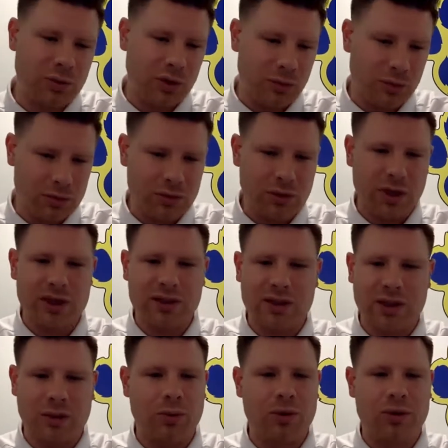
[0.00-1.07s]
But like I
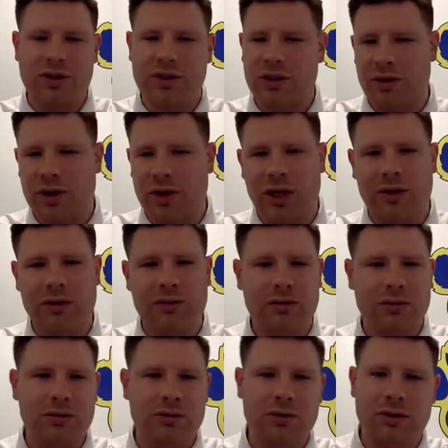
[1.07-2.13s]
said, we're still not
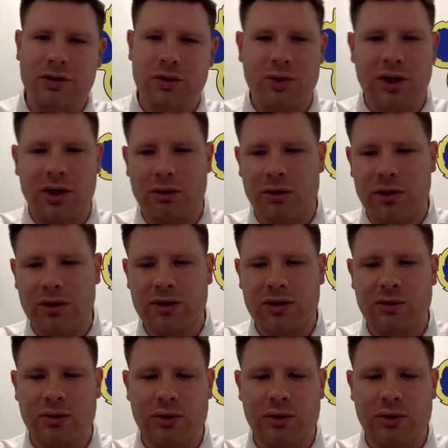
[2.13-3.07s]
assuming that risk.